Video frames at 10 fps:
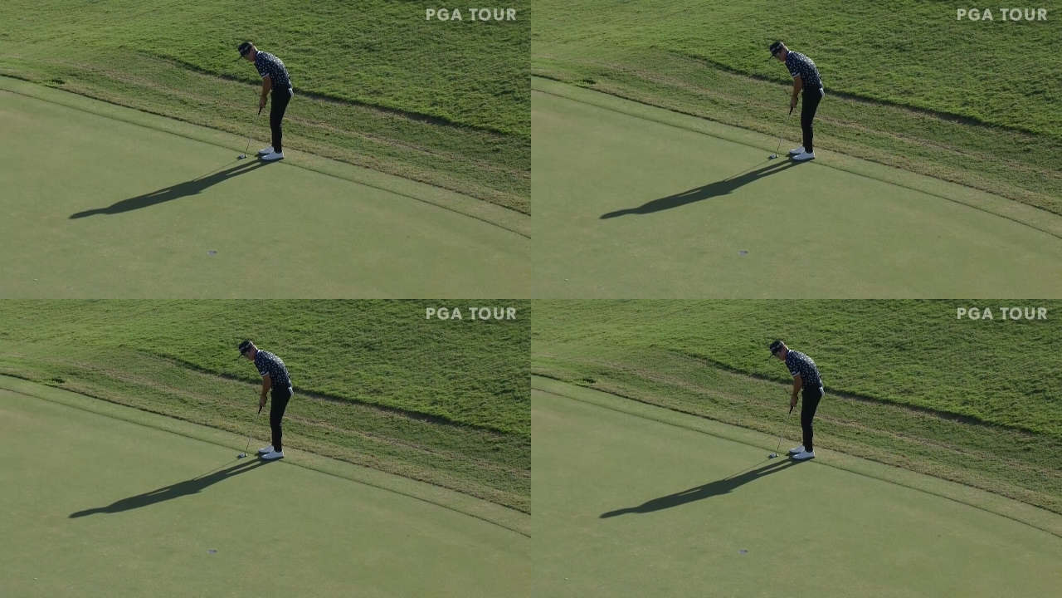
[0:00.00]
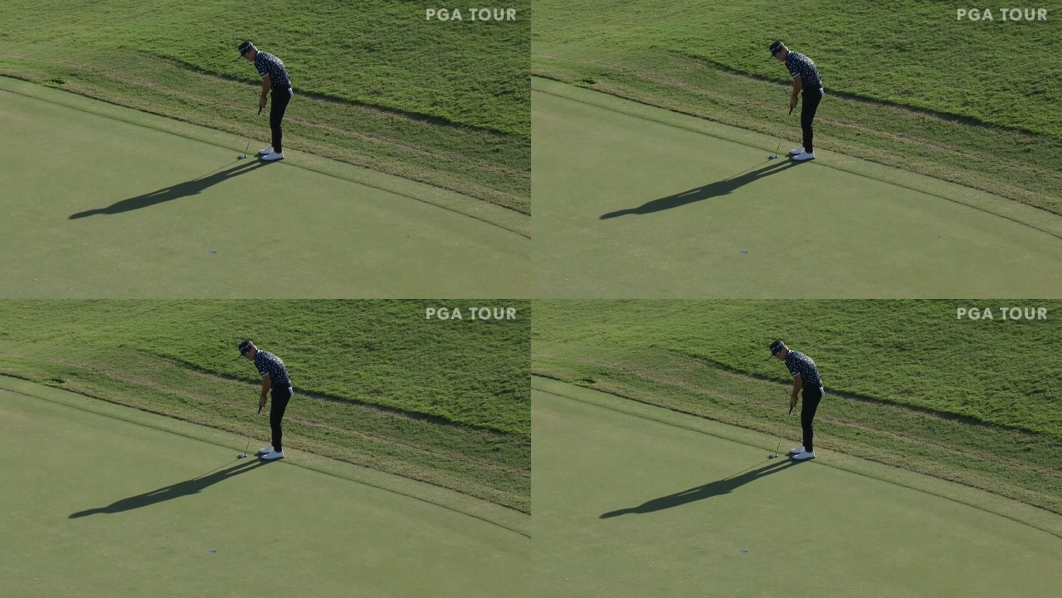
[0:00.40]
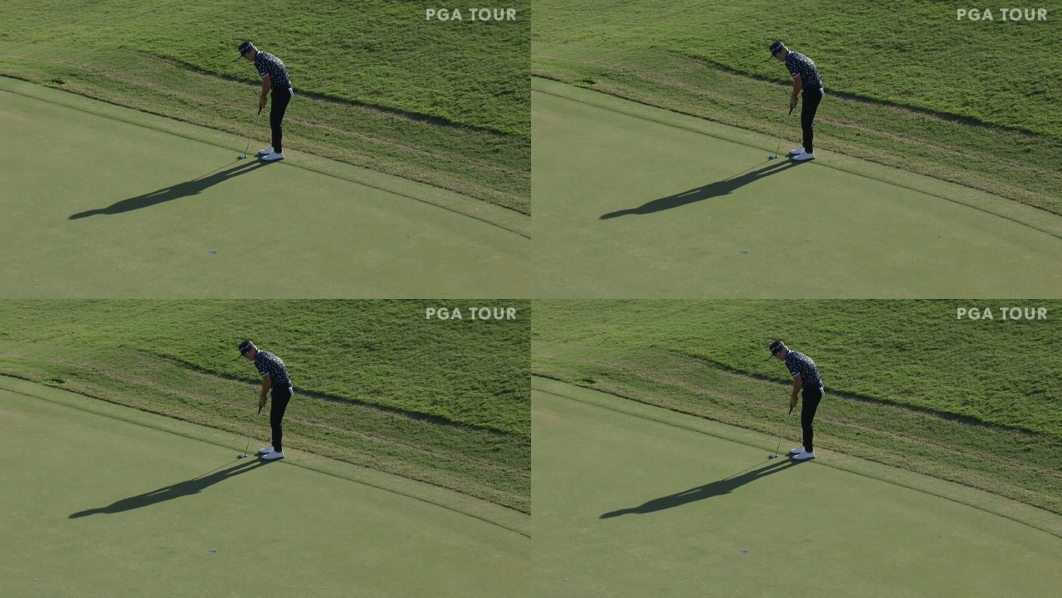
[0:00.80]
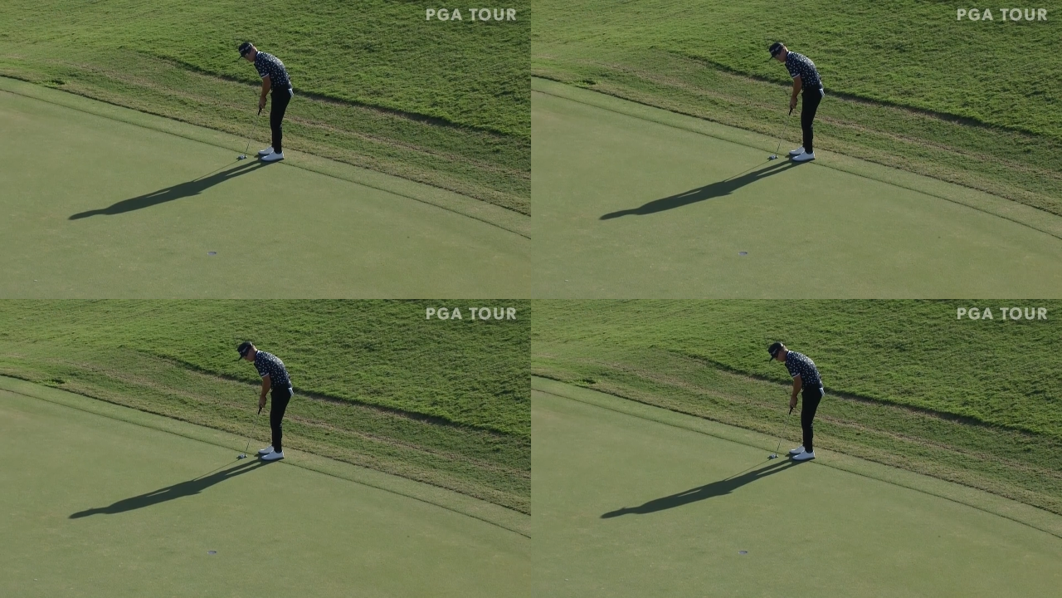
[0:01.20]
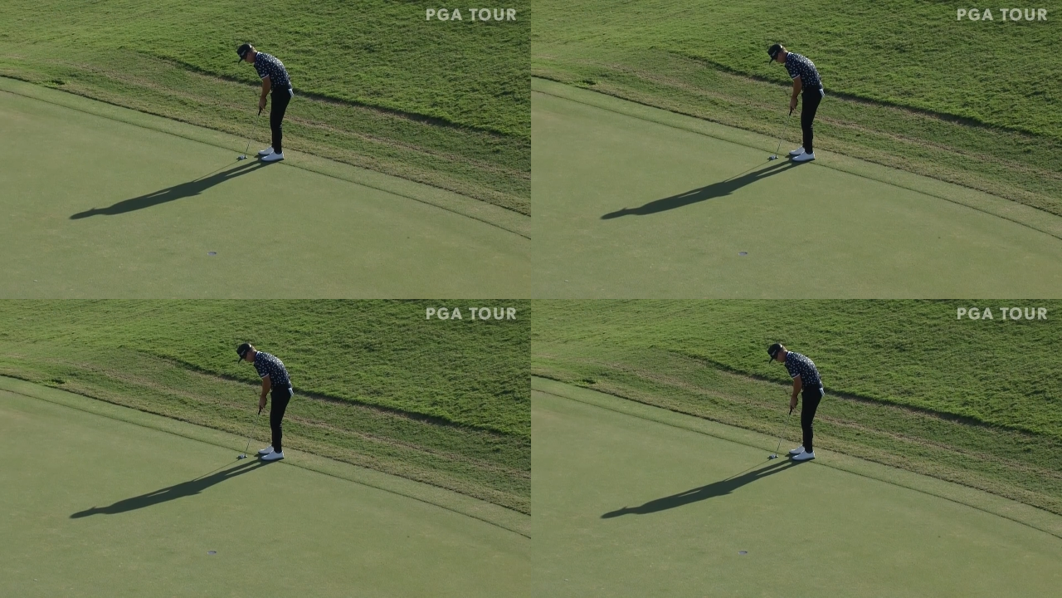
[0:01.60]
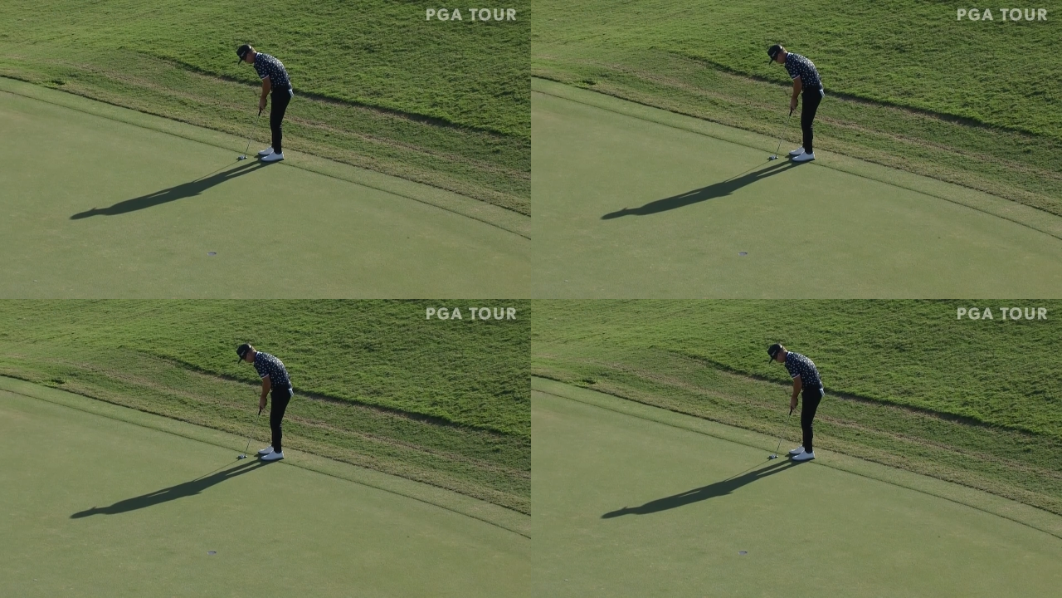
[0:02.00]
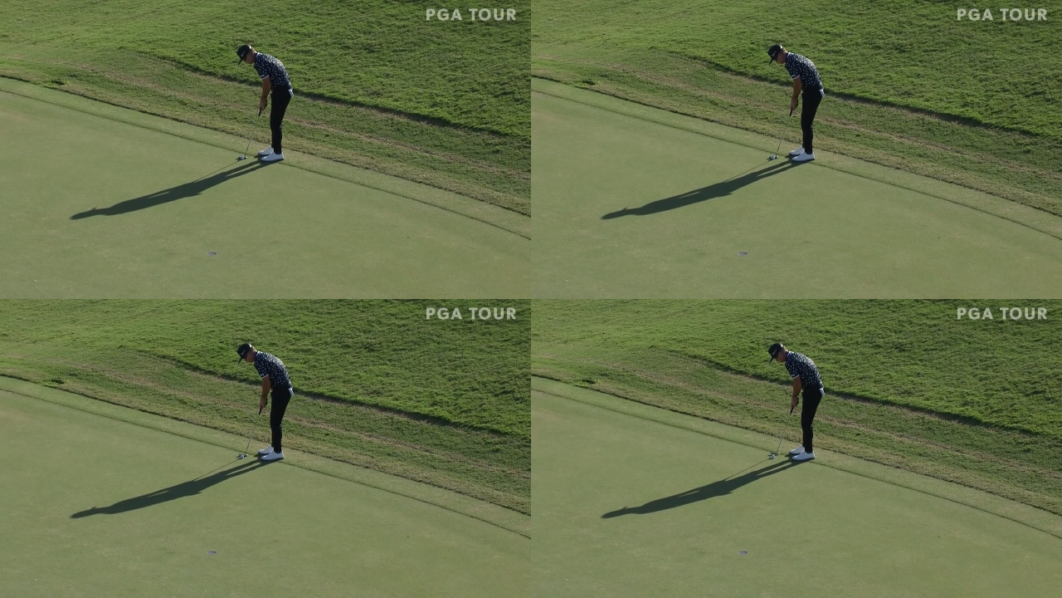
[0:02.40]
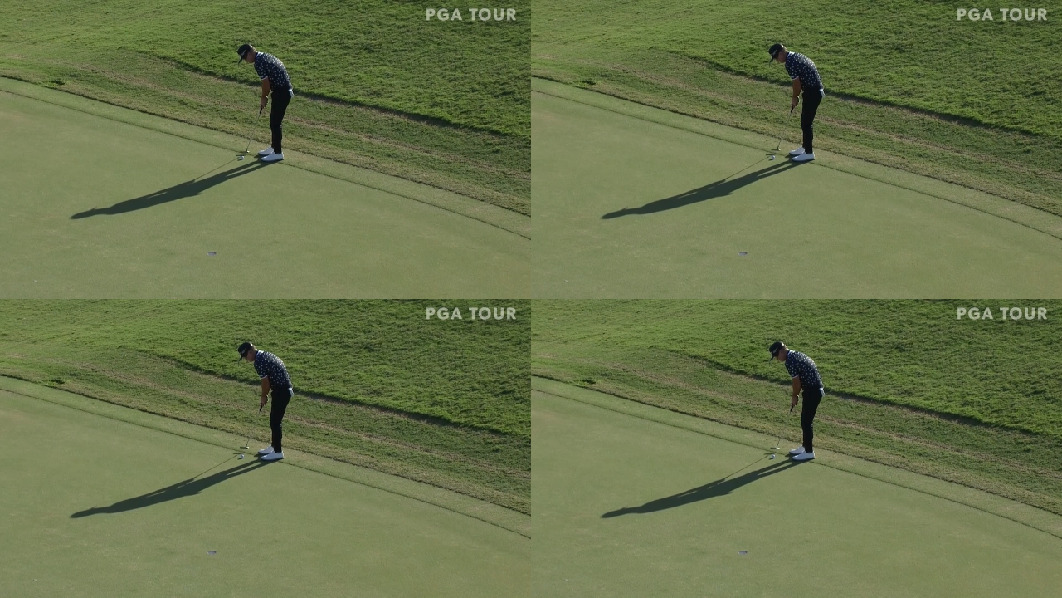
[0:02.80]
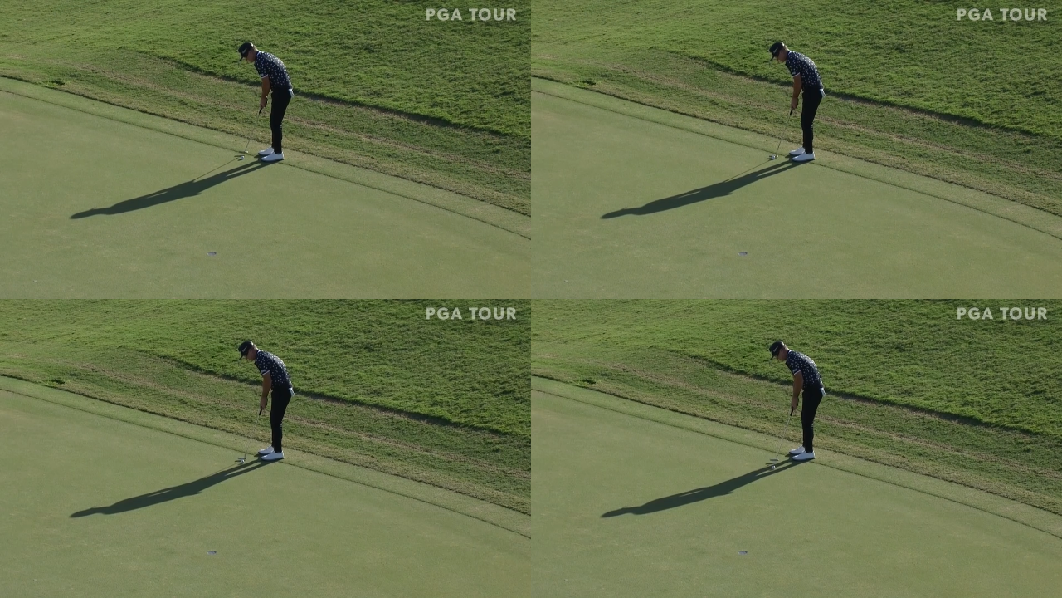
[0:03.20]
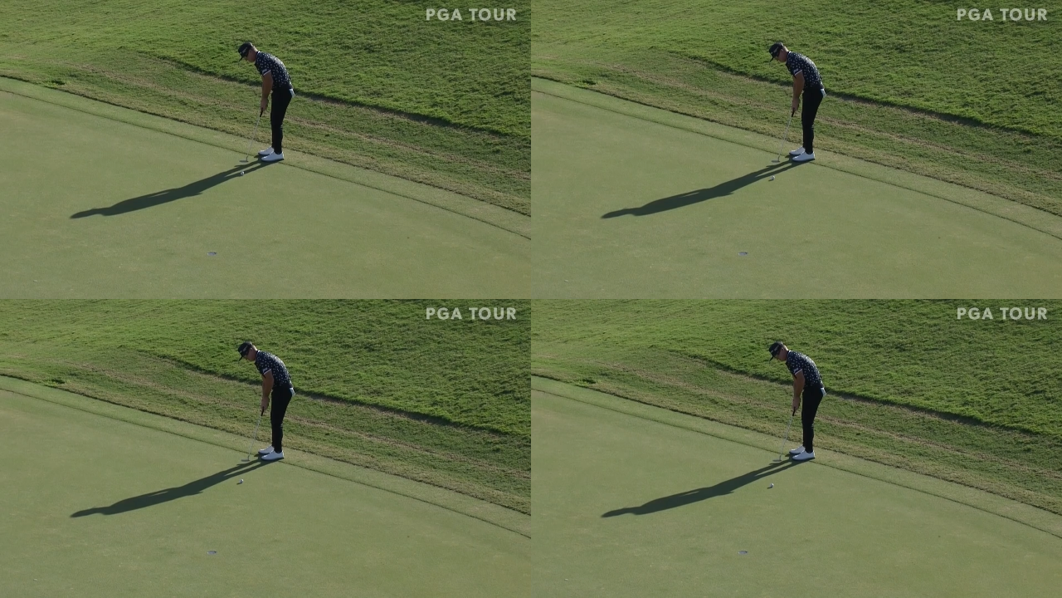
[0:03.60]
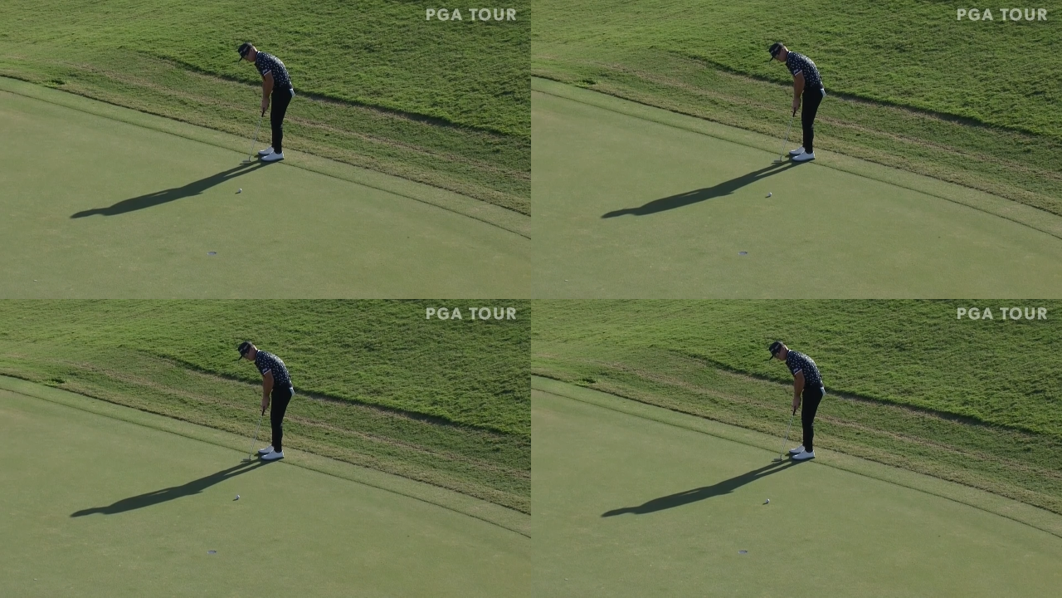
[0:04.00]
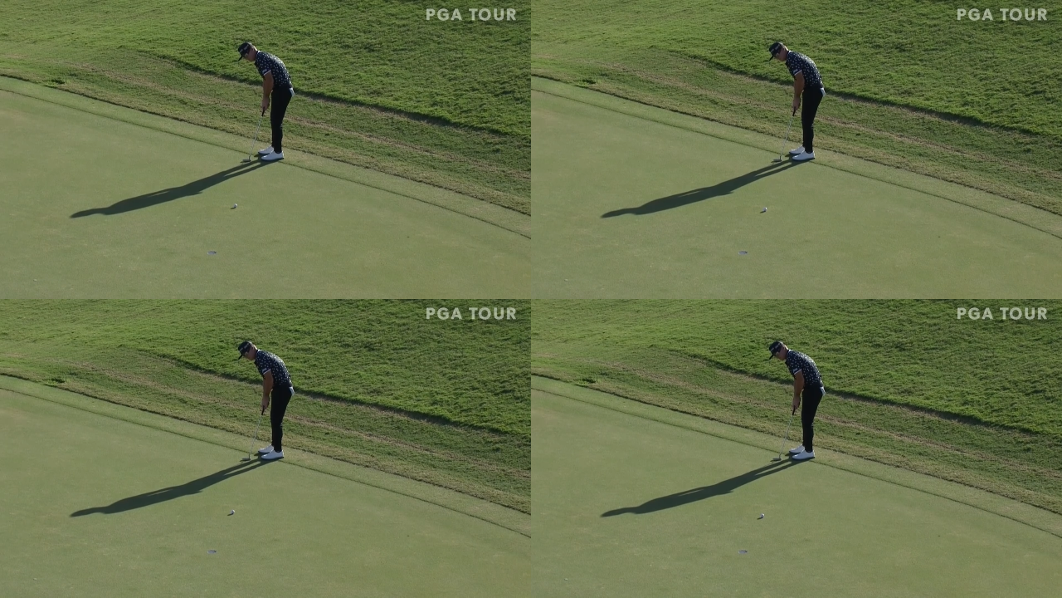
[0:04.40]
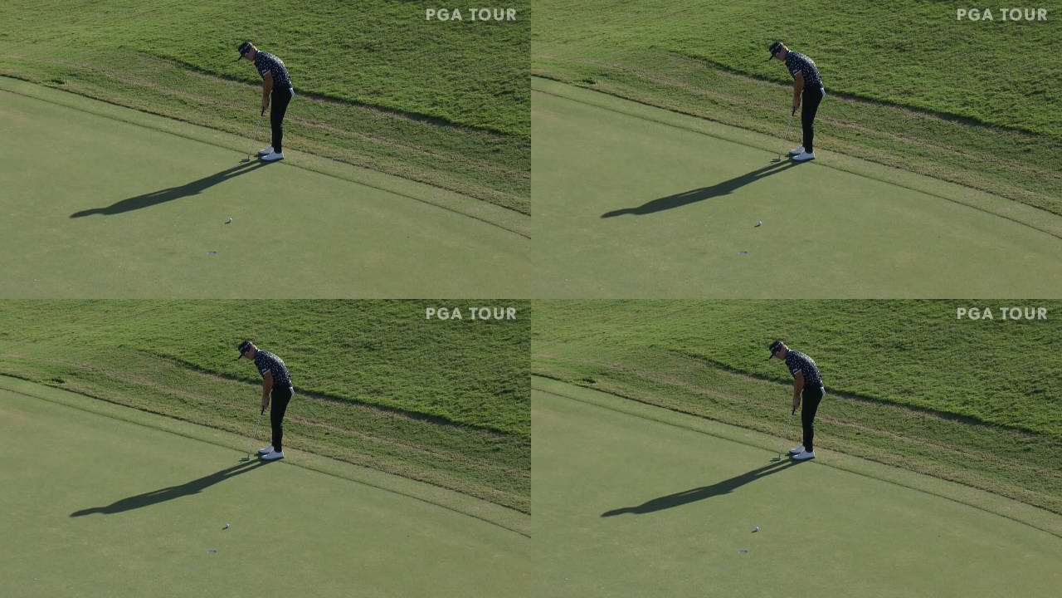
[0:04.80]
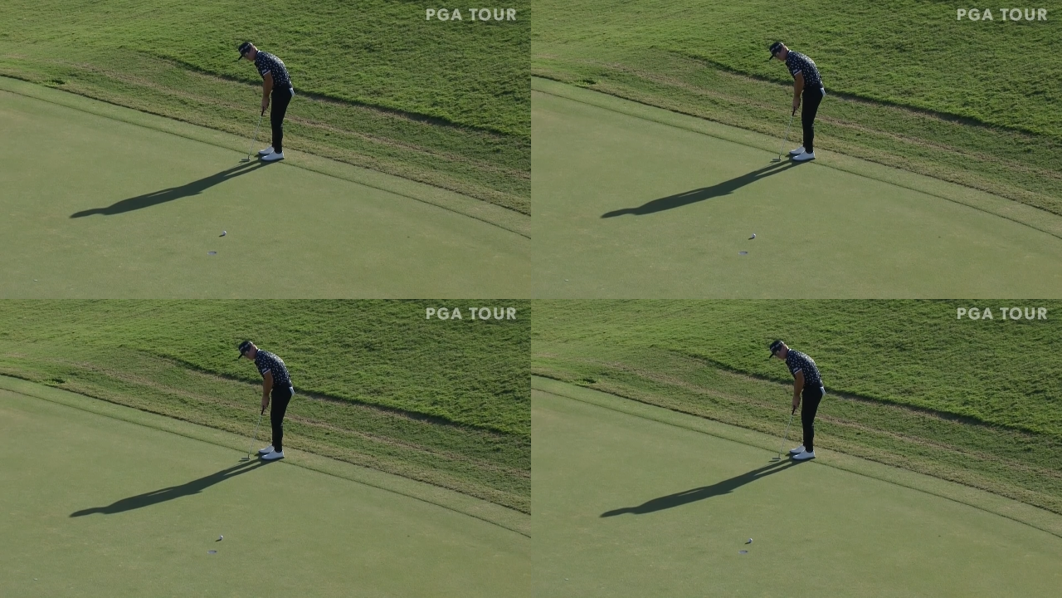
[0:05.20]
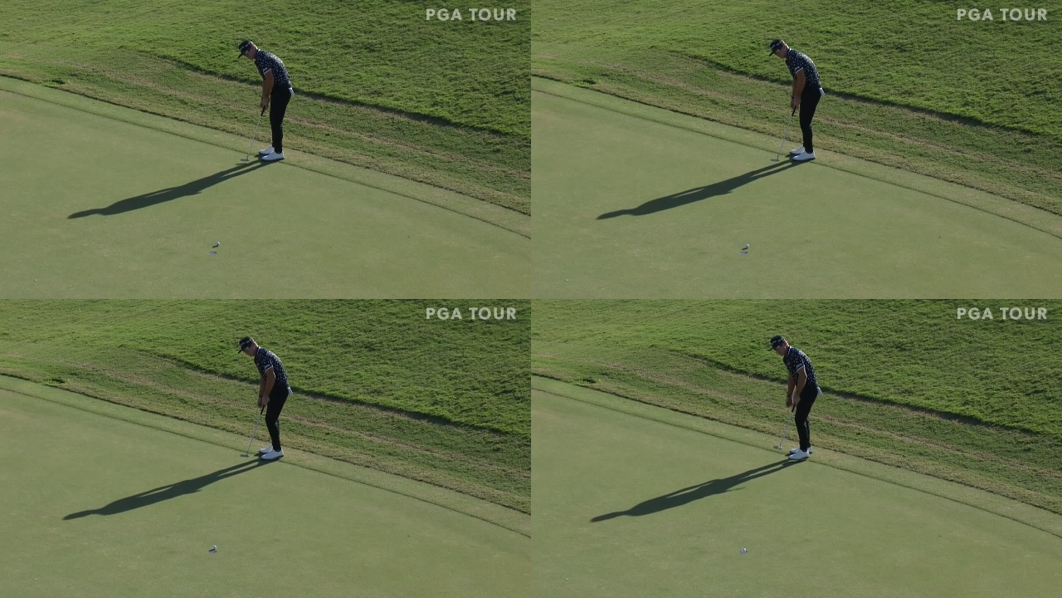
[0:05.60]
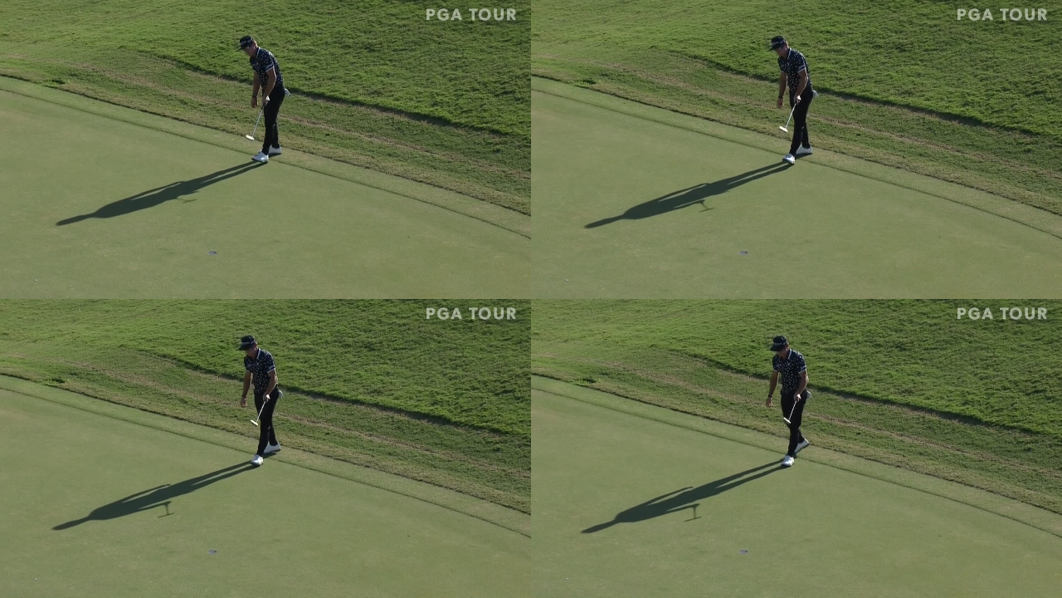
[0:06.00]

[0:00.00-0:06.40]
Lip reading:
[unreadable: no face in view]